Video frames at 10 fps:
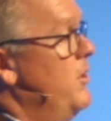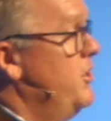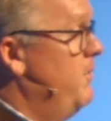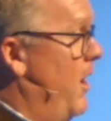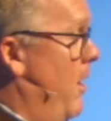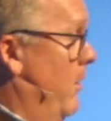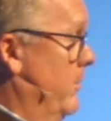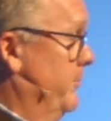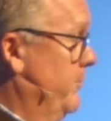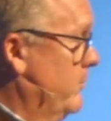First of
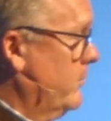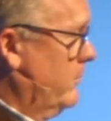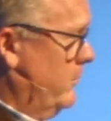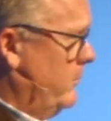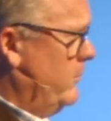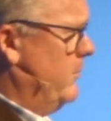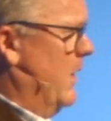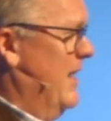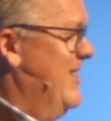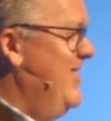all,
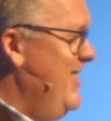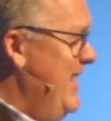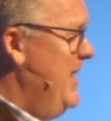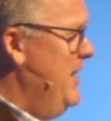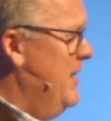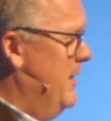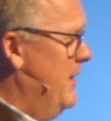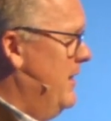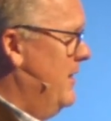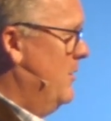seed
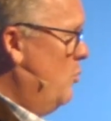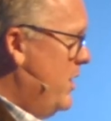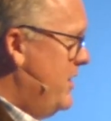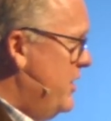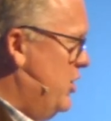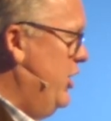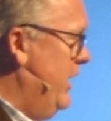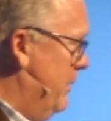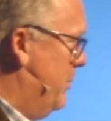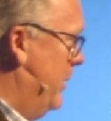wasn't
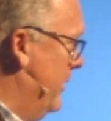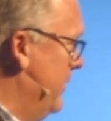cheap,